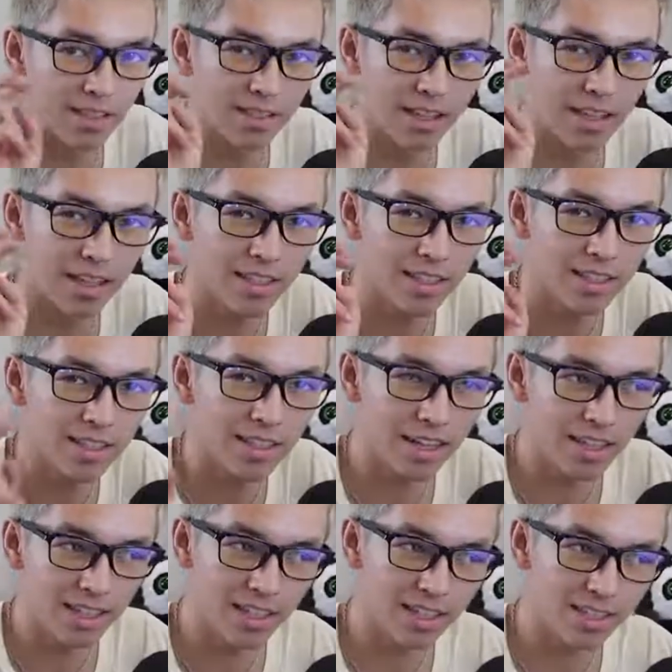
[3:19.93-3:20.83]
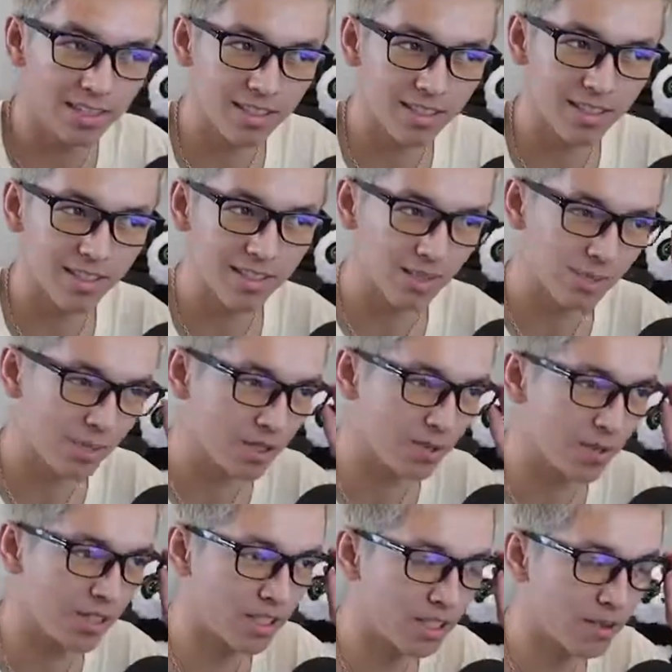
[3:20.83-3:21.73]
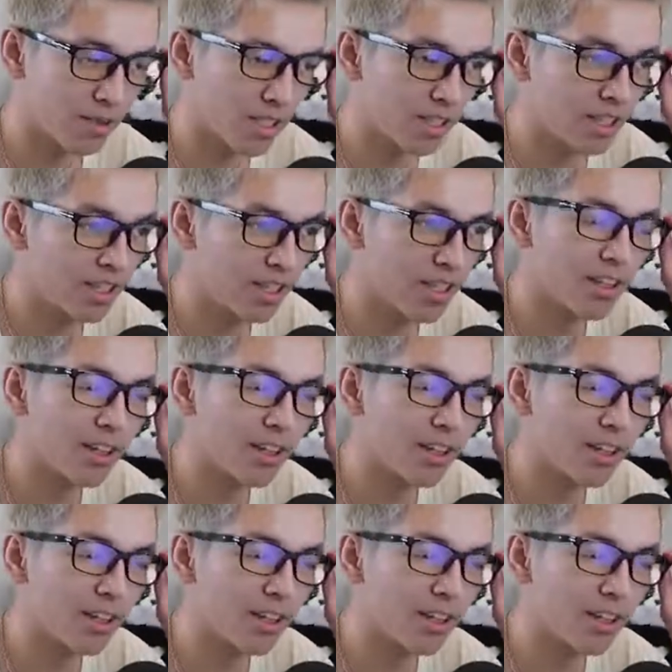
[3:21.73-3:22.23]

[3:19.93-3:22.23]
taint it, I guess is the best way to explain it.